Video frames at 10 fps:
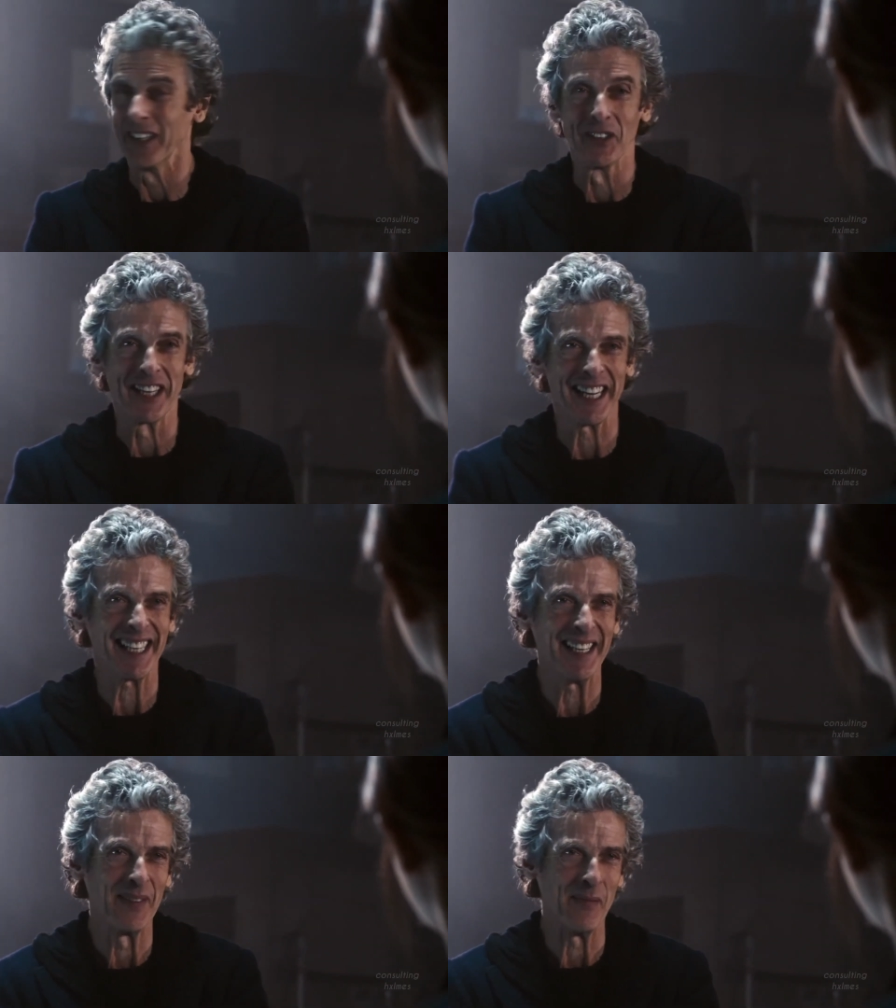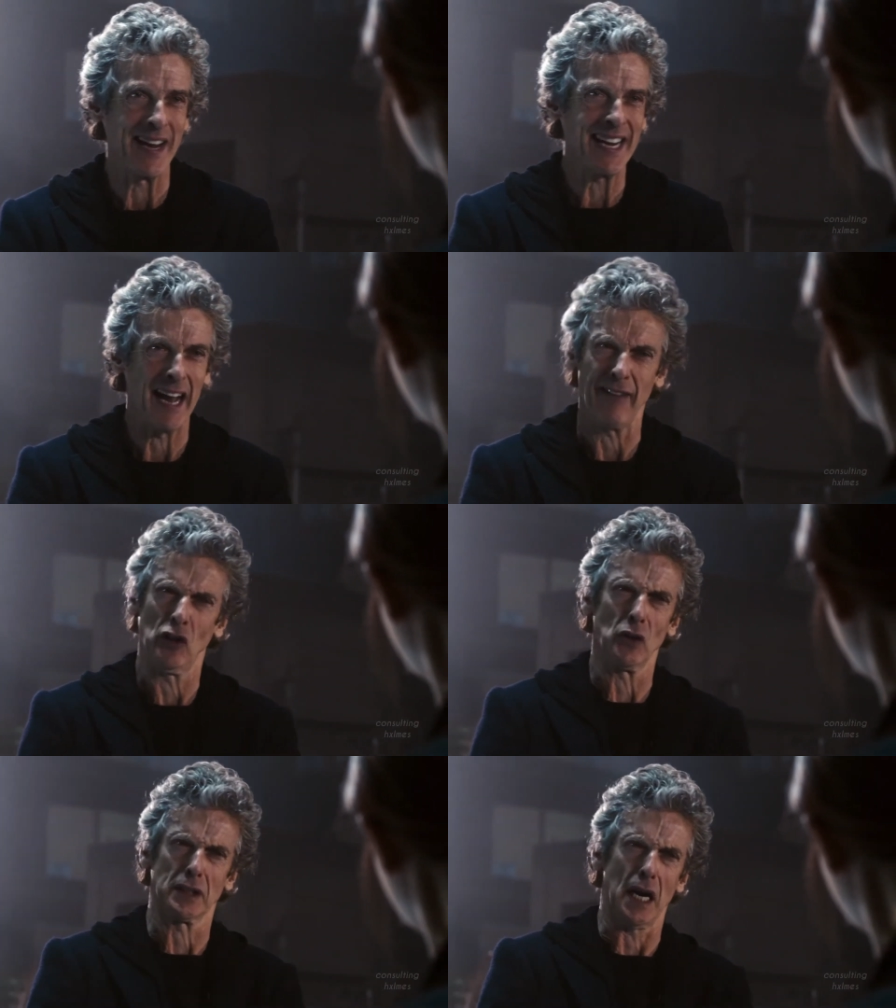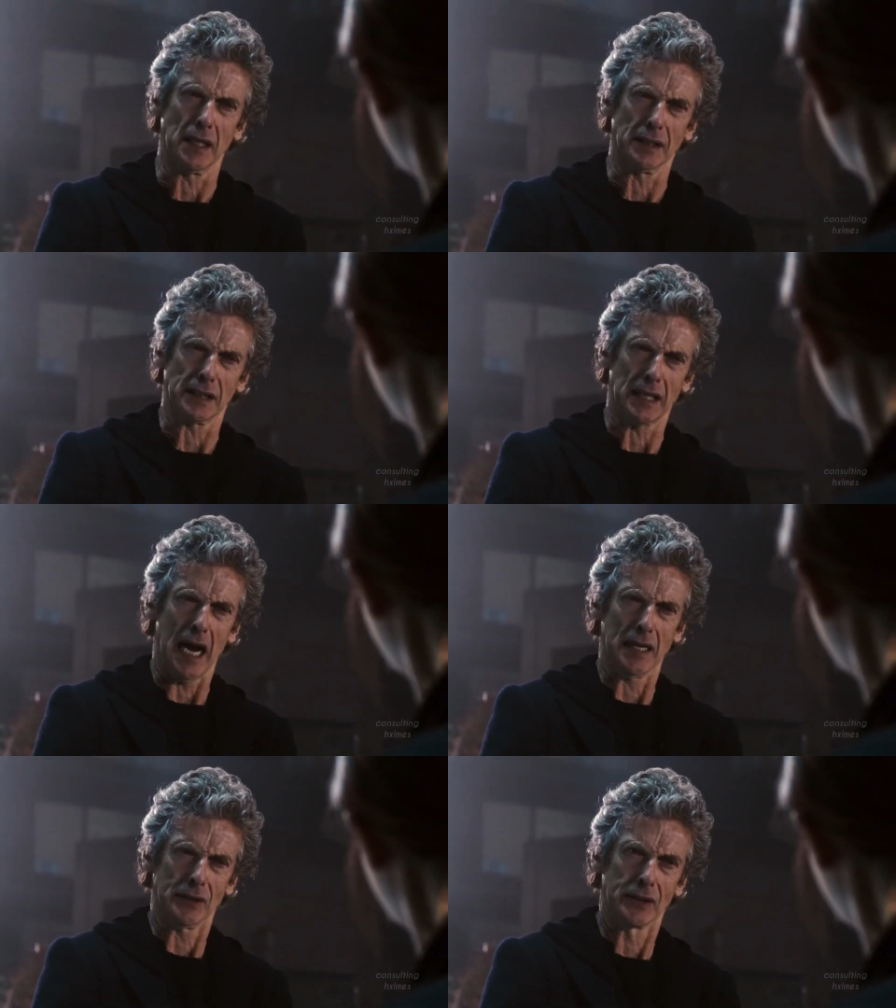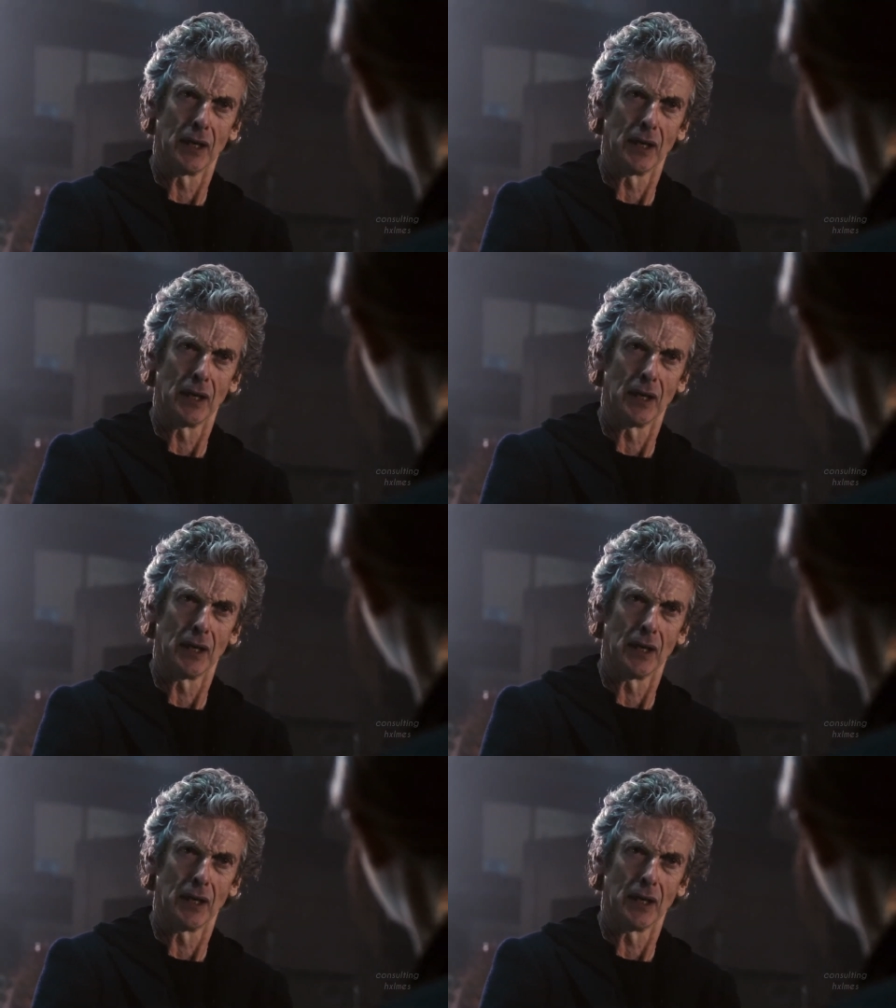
Are you kidding? Me? Of course I understand.